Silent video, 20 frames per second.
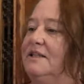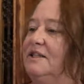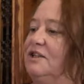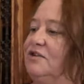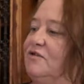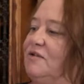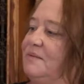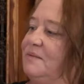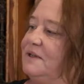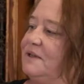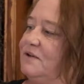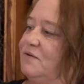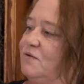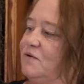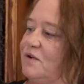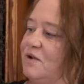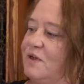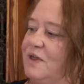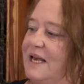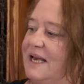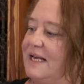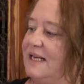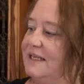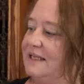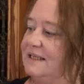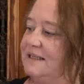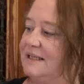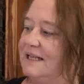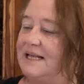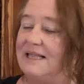description all the
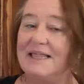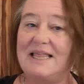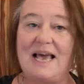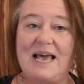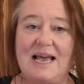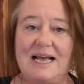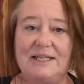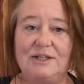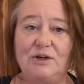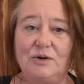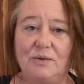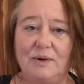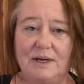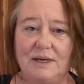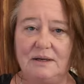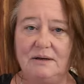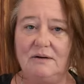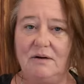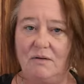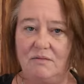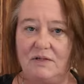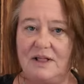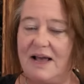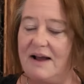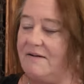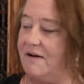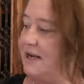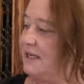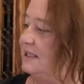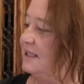things that they're doing on
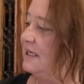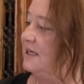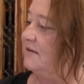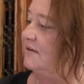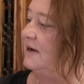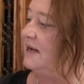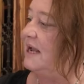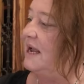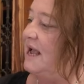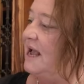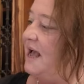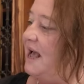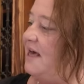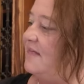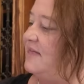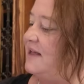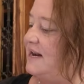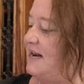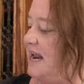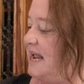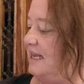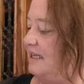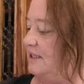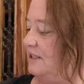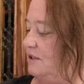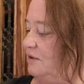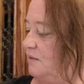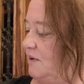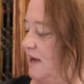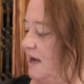their itinerary, and then
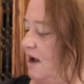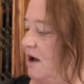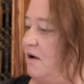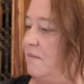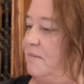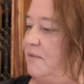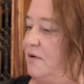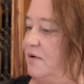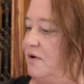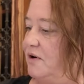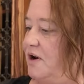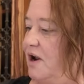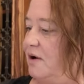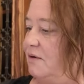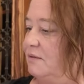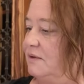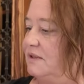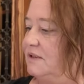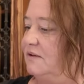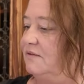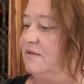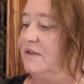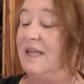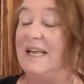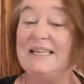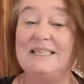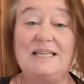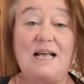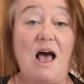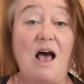next to it I'll put notes of
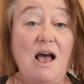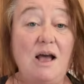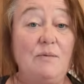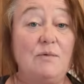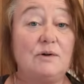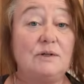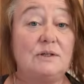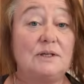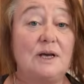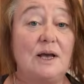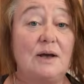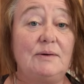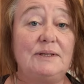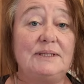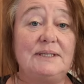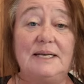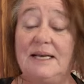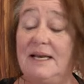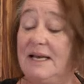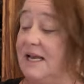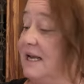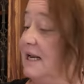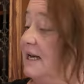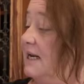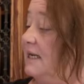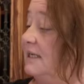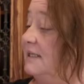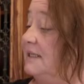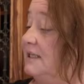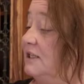things that I want to go and see in
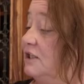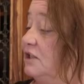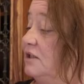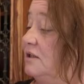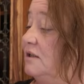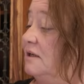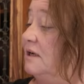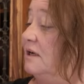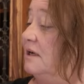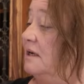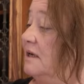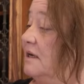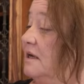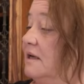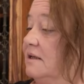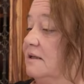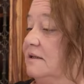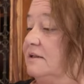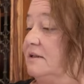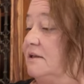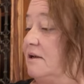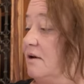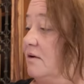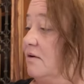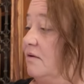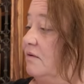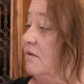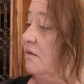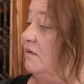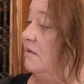addition.
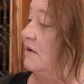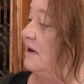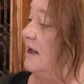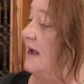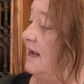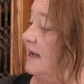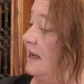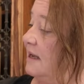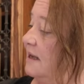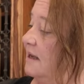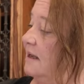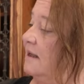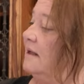So like